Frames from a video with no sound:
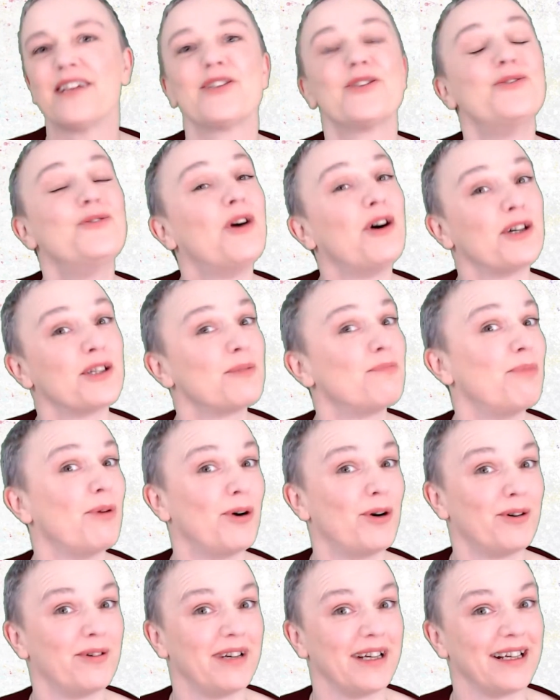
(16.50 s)
not as
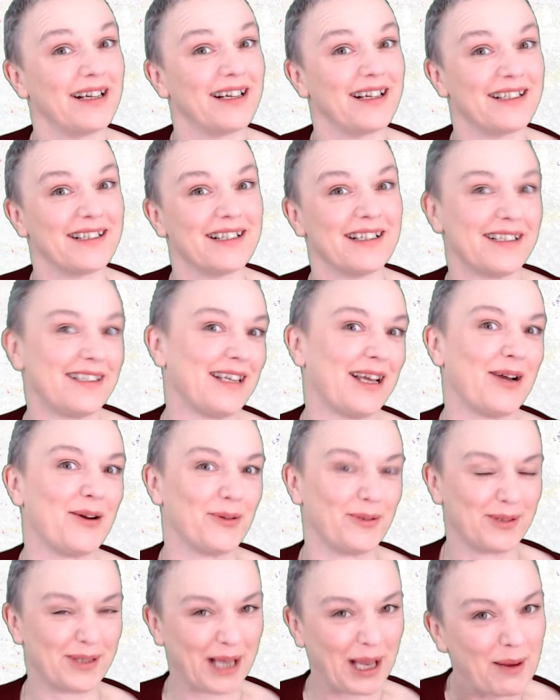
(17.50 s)
boring as it
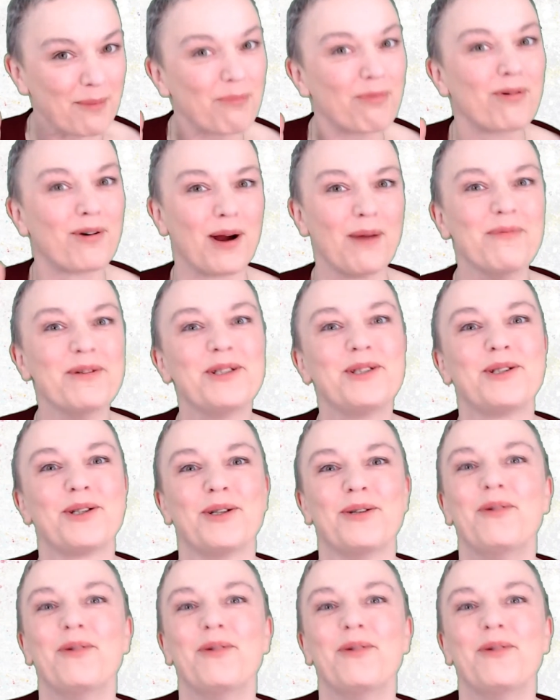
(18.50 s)
sounds, I promise you,